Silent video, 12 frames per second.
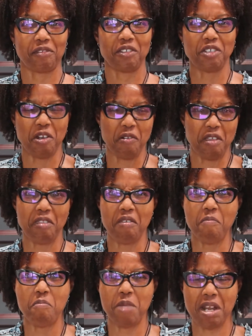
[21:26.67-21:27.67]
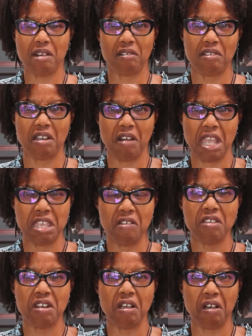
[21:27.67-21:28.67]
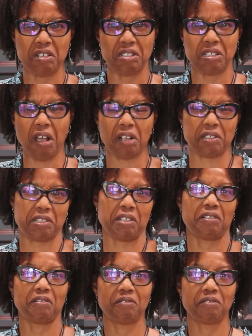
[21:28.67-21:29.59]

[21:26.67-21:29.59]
You're in the middle. You're the conductor,